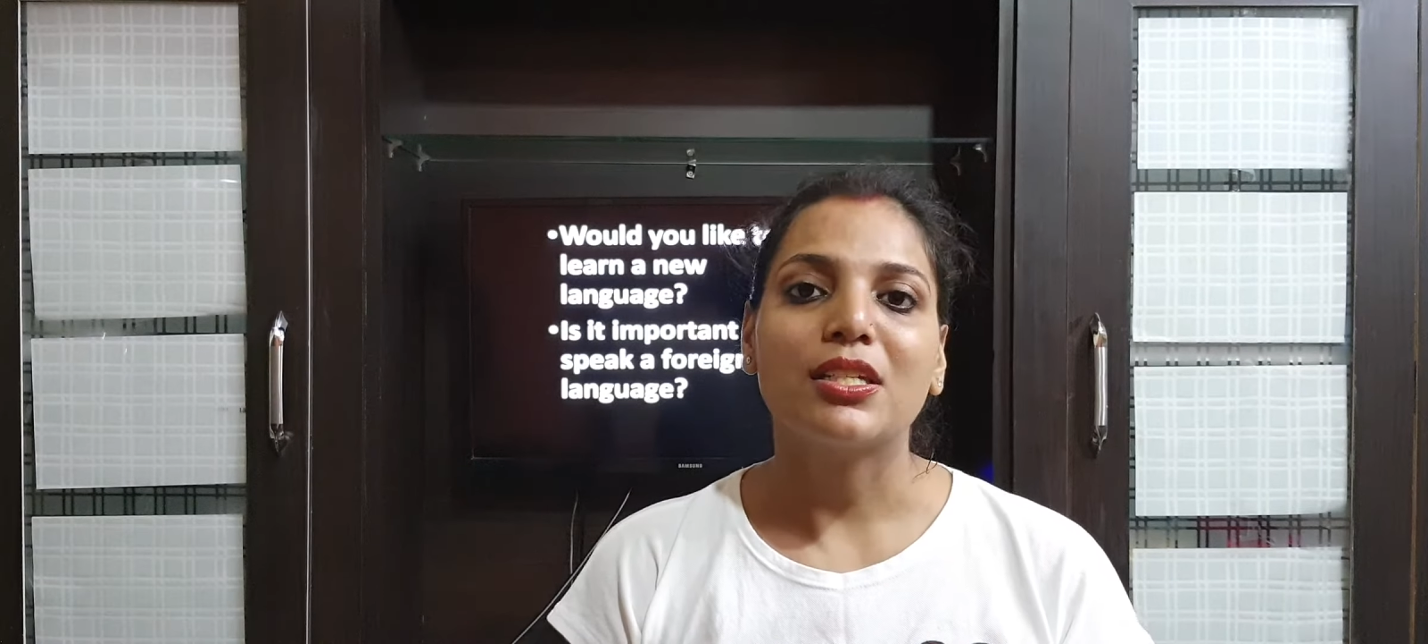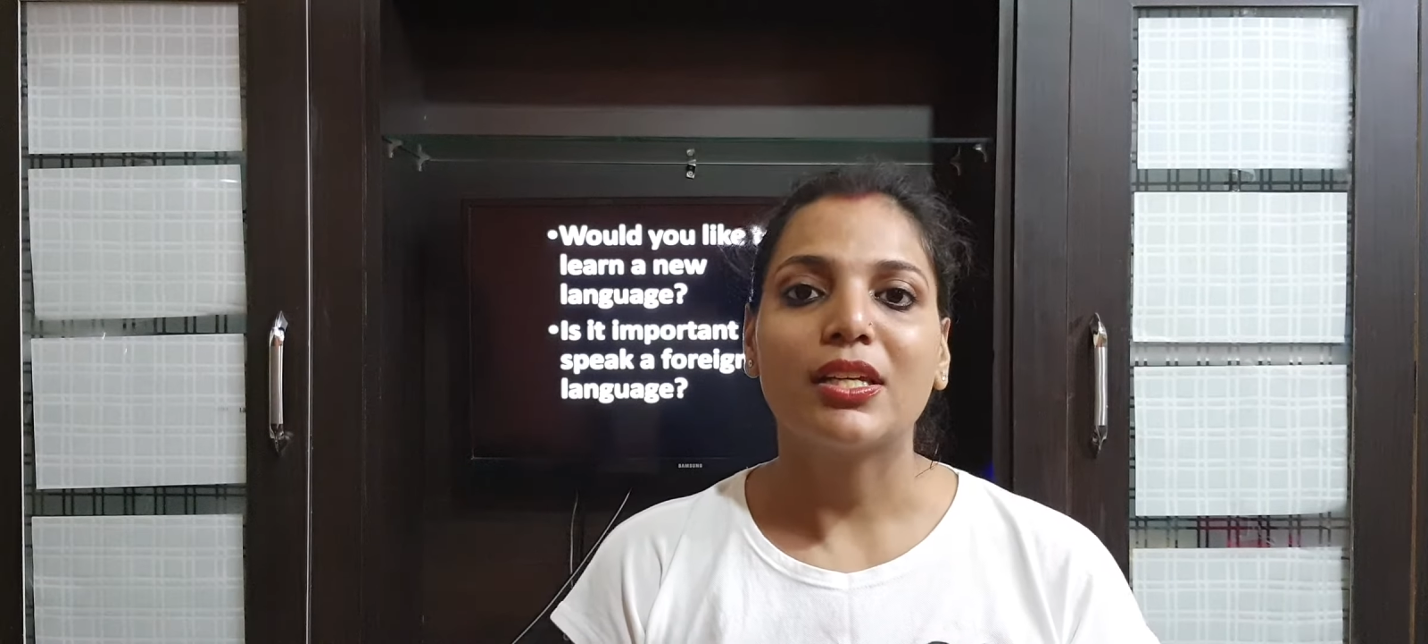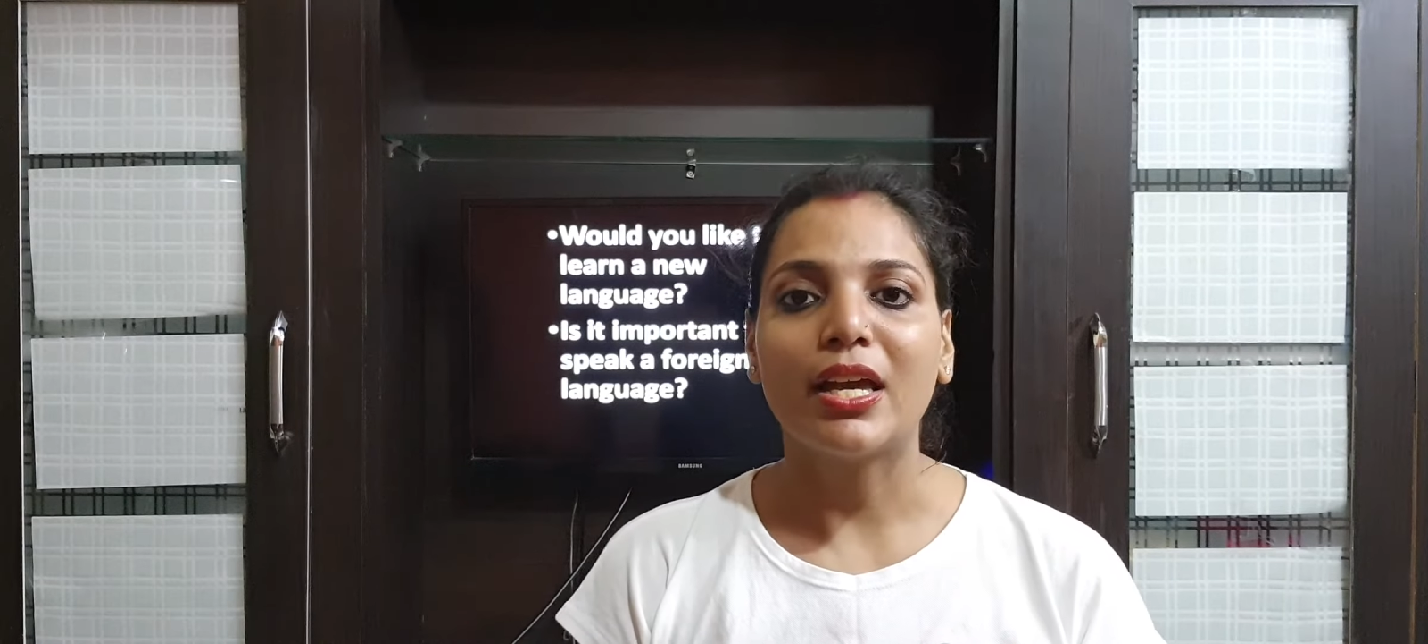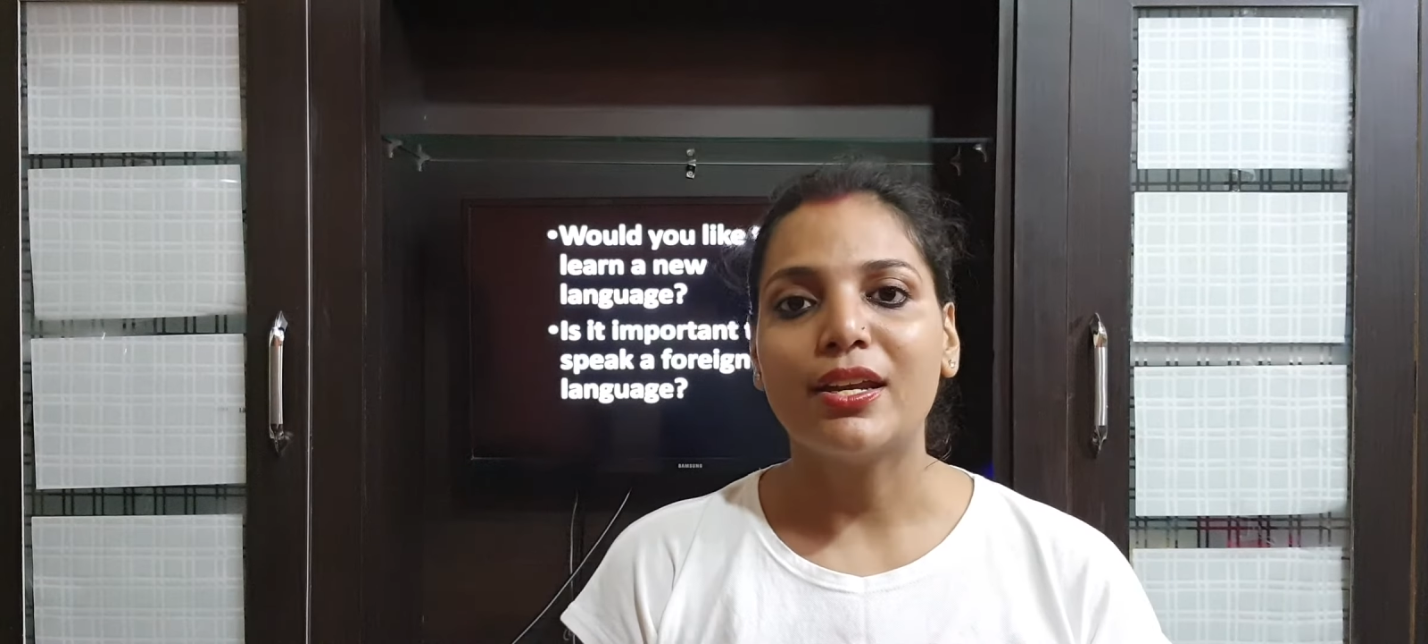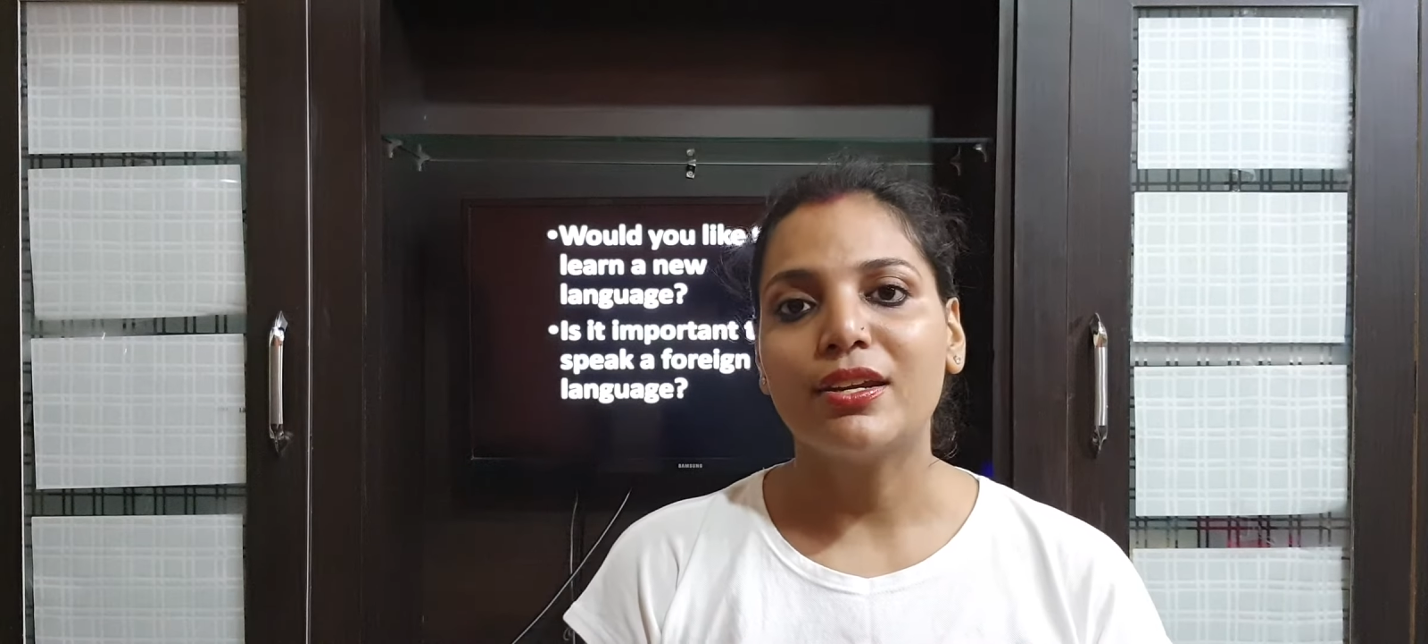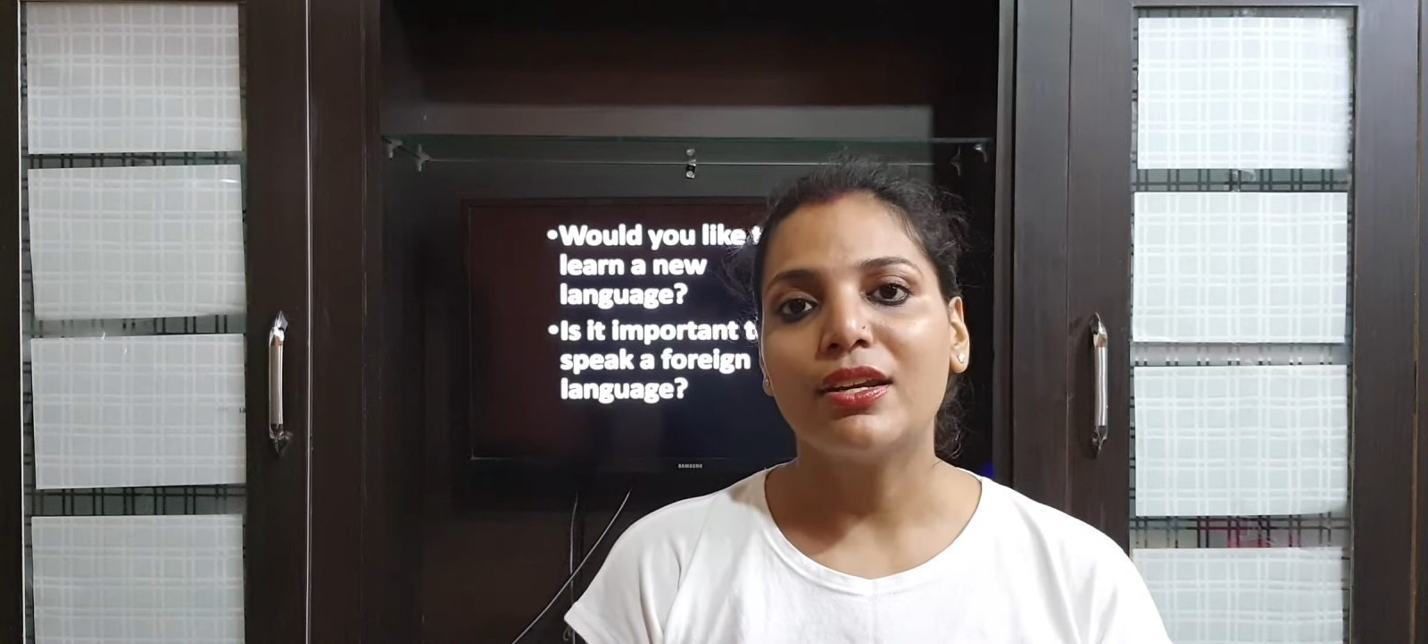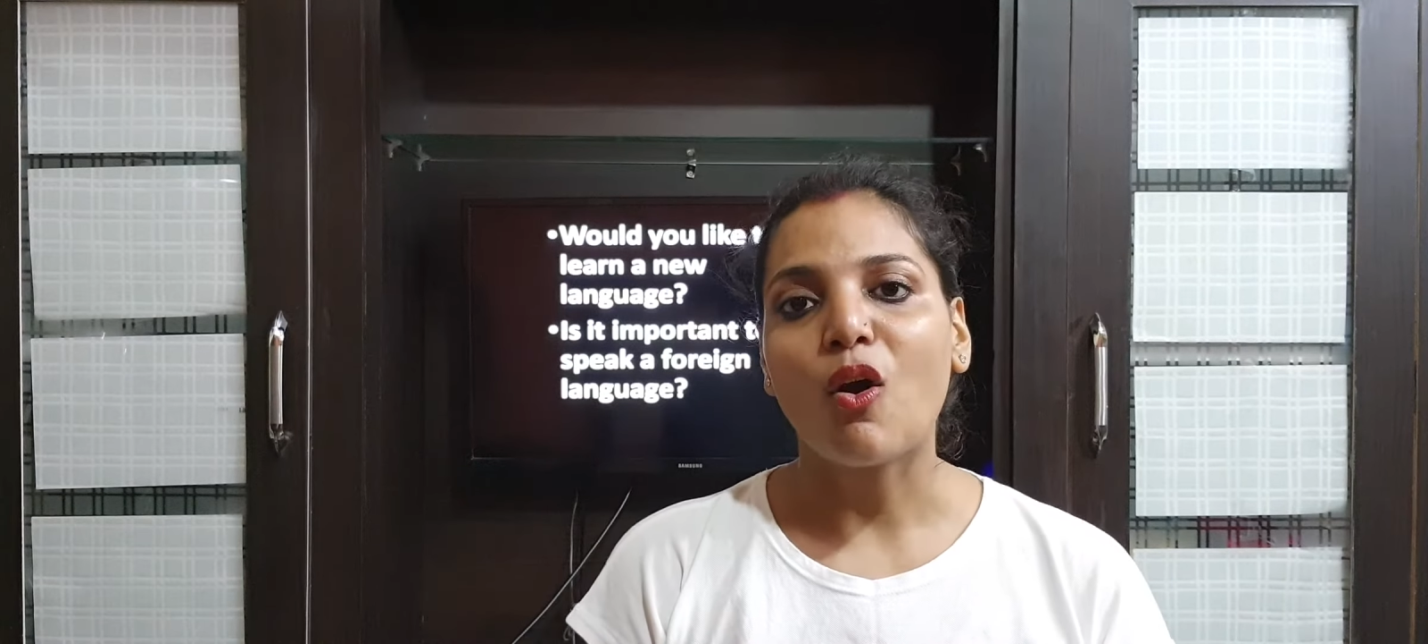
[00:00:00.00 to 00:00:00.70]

can